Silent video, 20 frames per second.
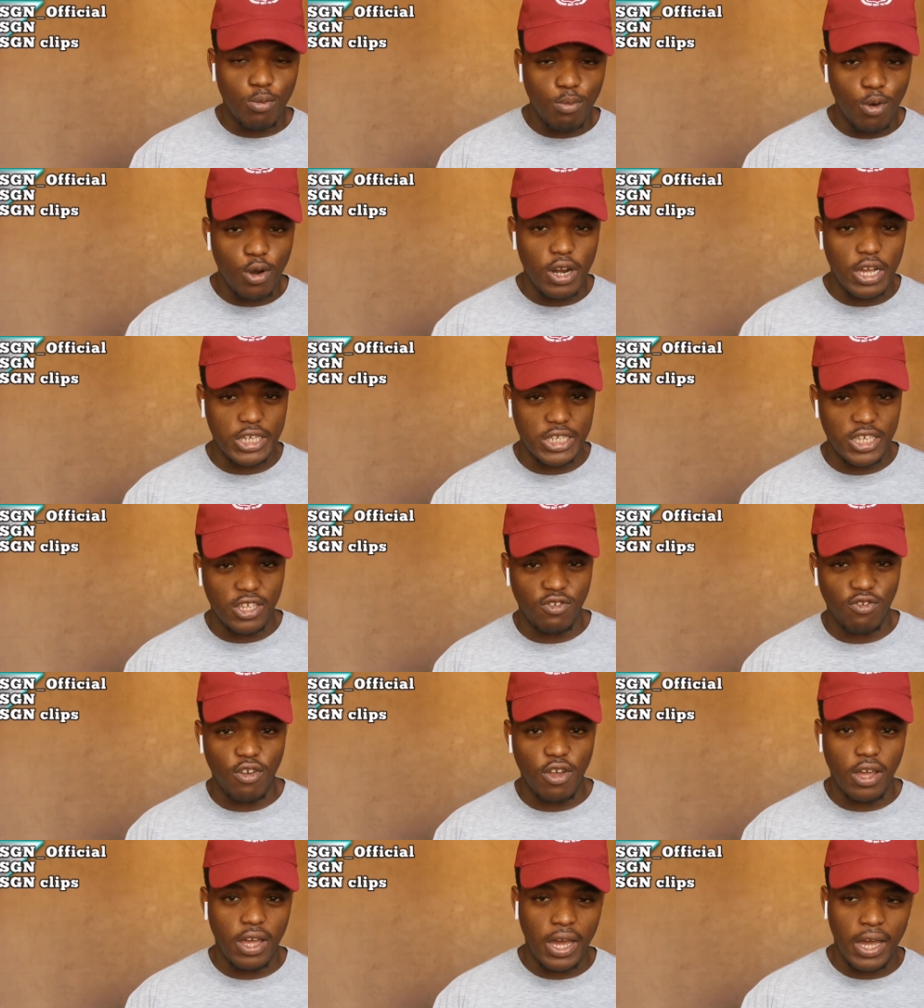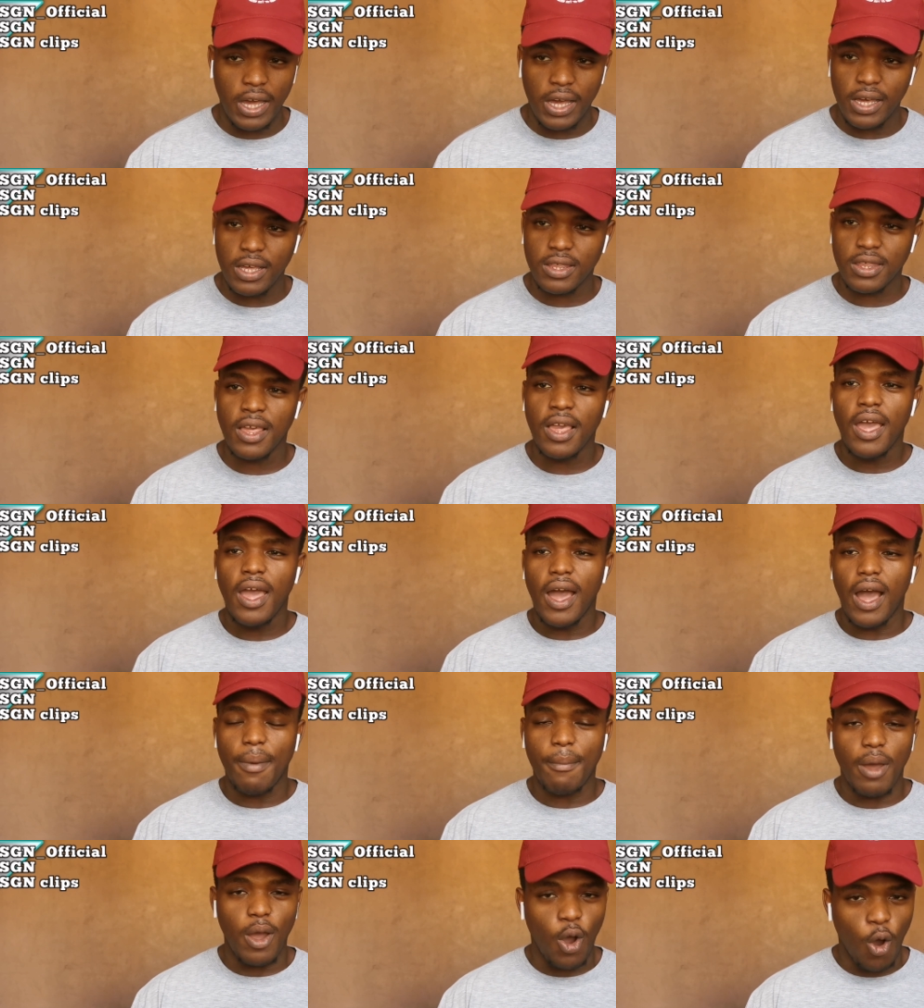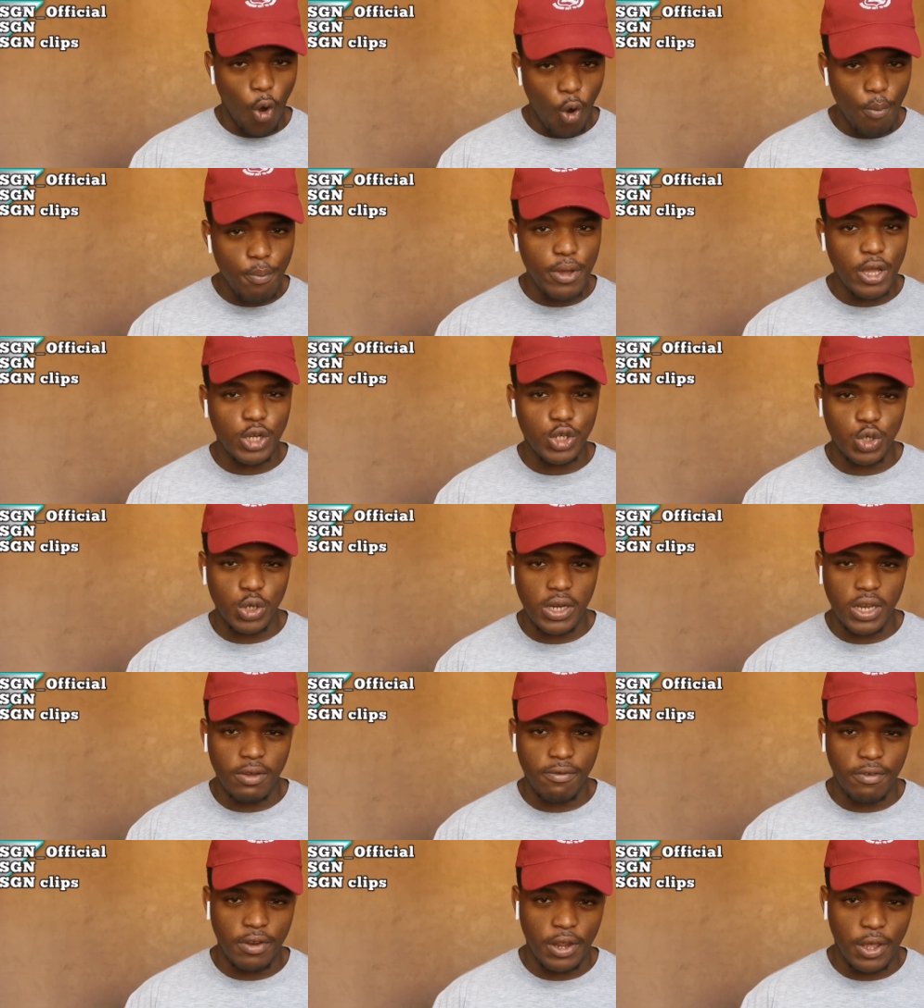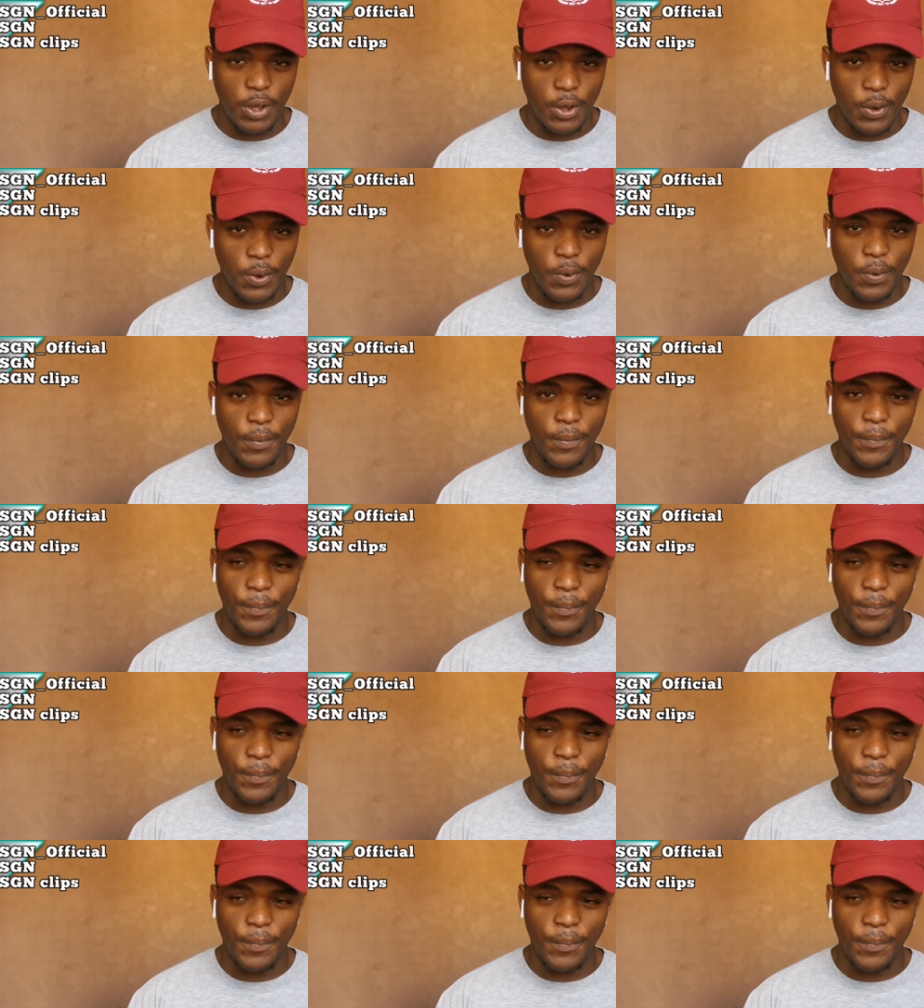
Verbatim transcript: do more reactions for you guys and I hope you enjoyed the video